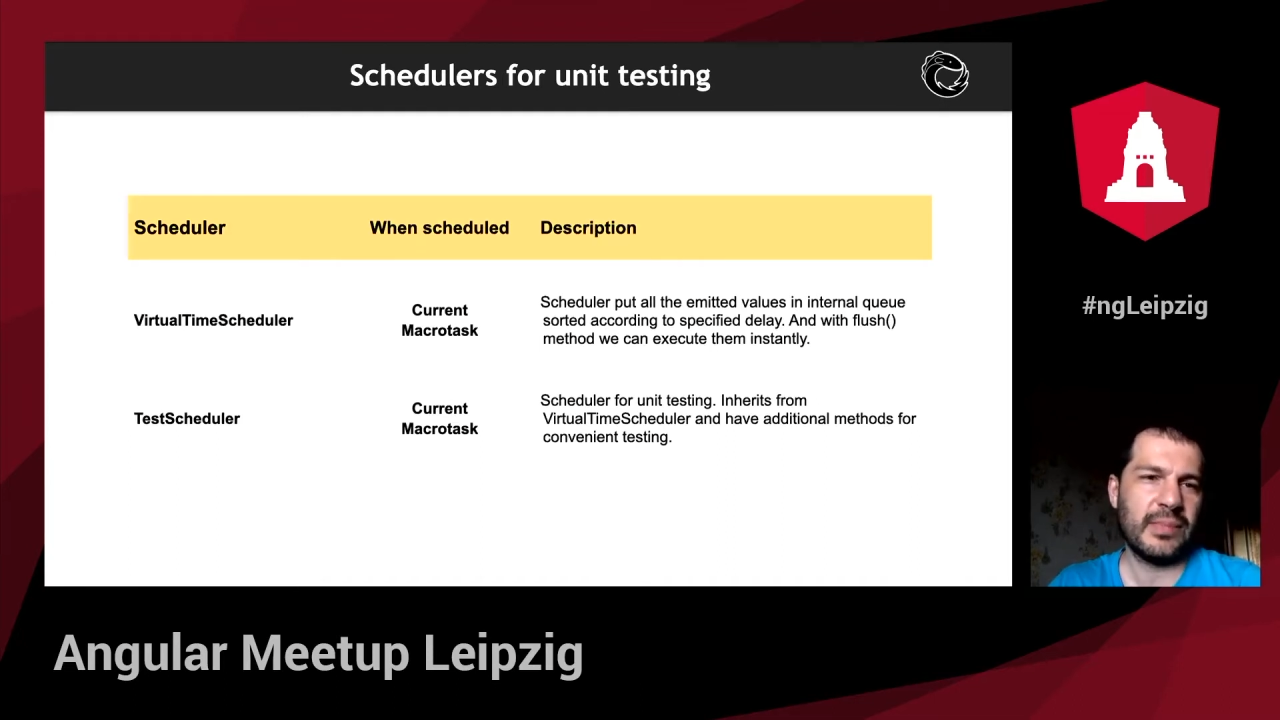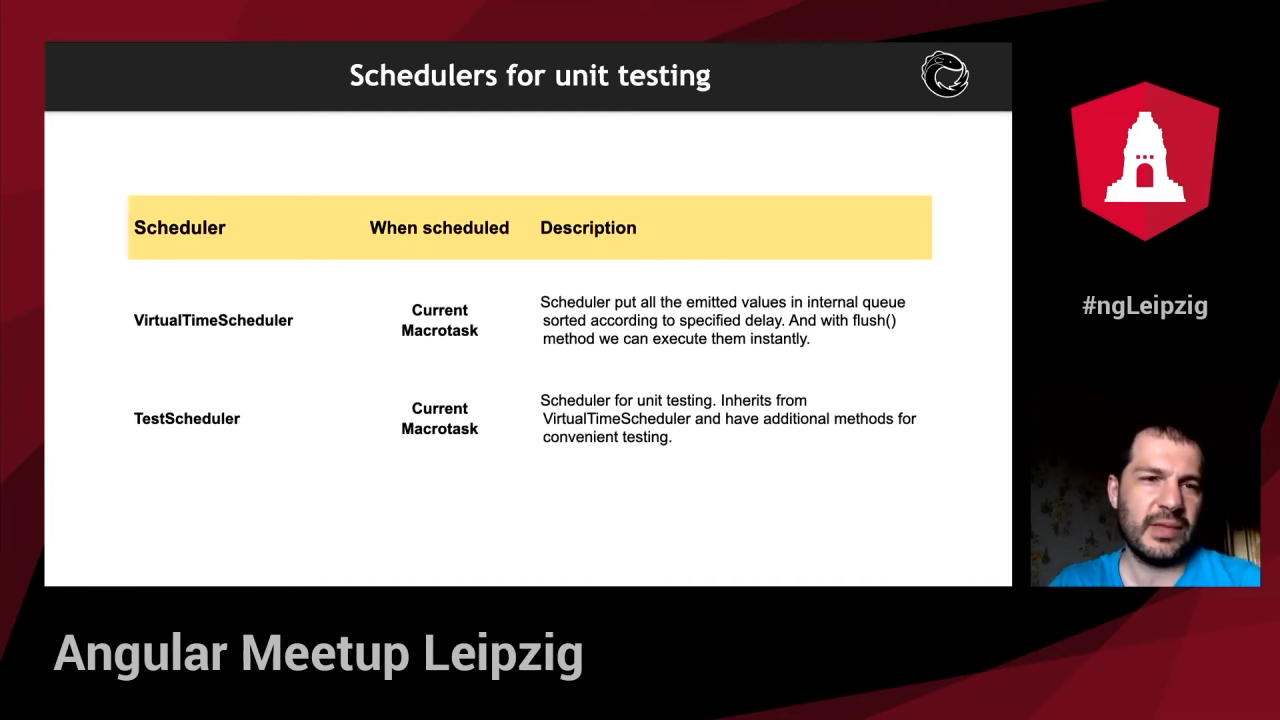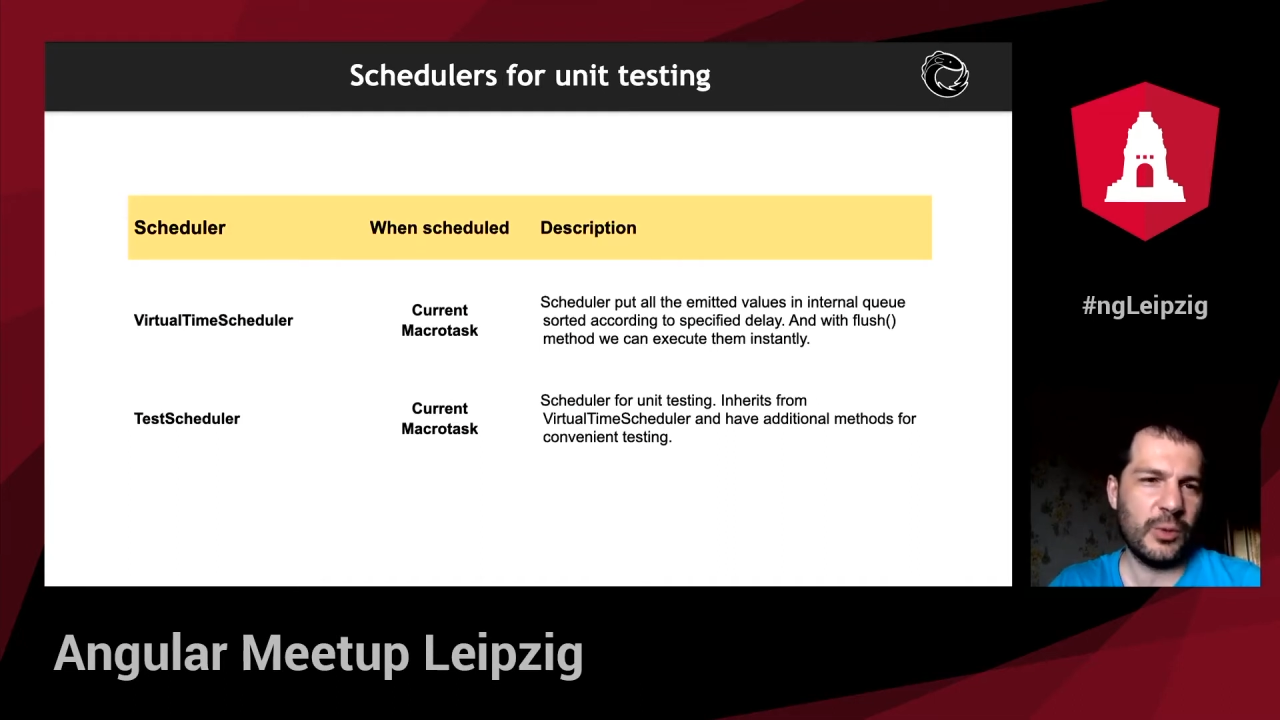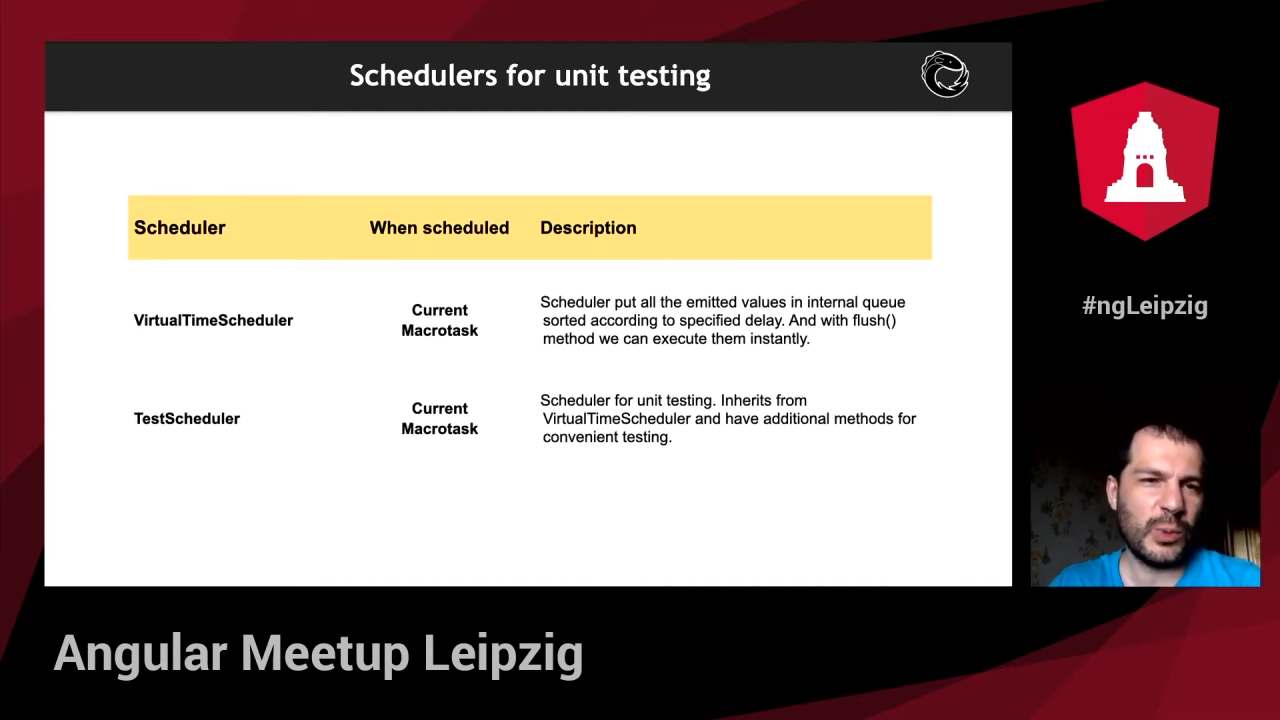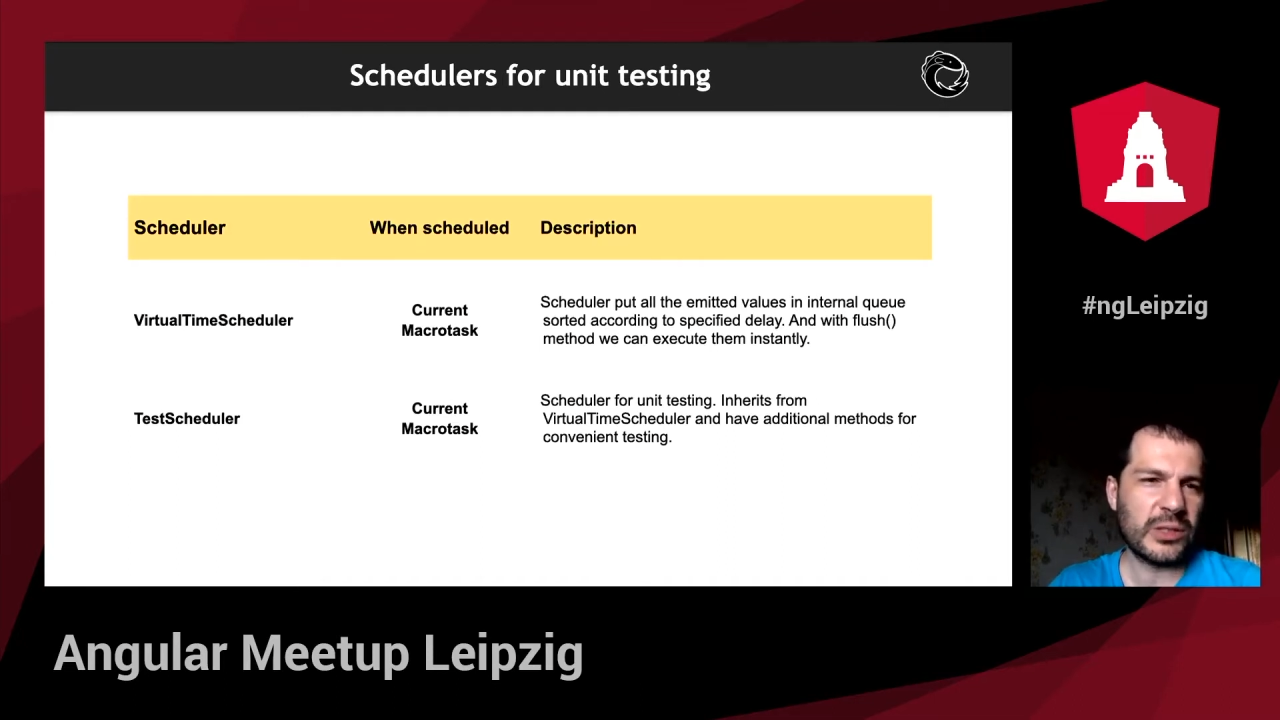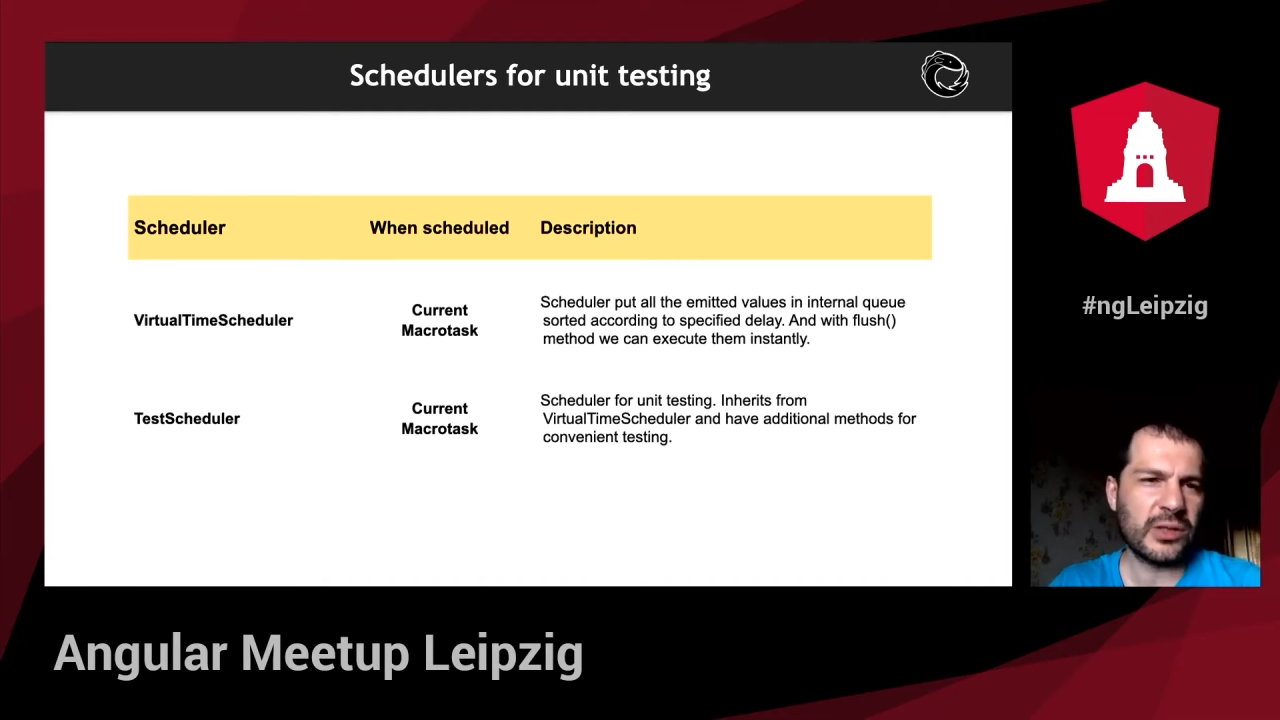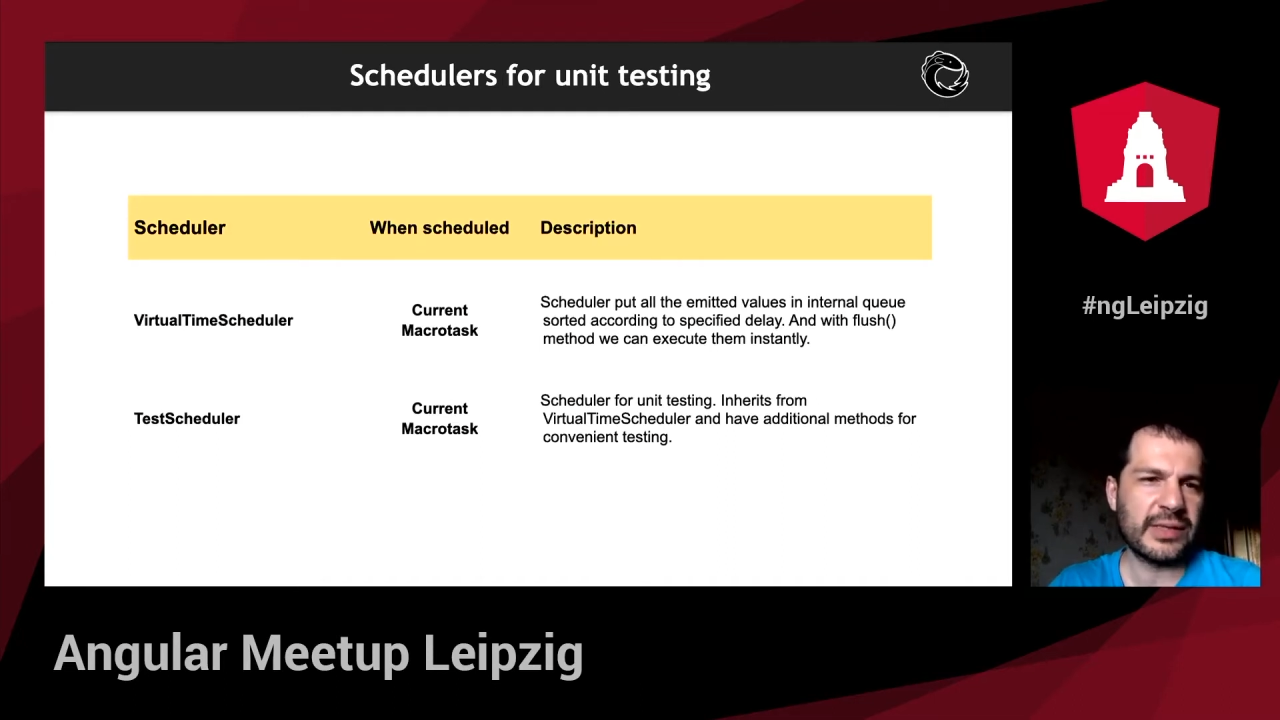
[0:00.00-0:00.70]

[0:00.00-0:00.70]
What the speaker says: the virtual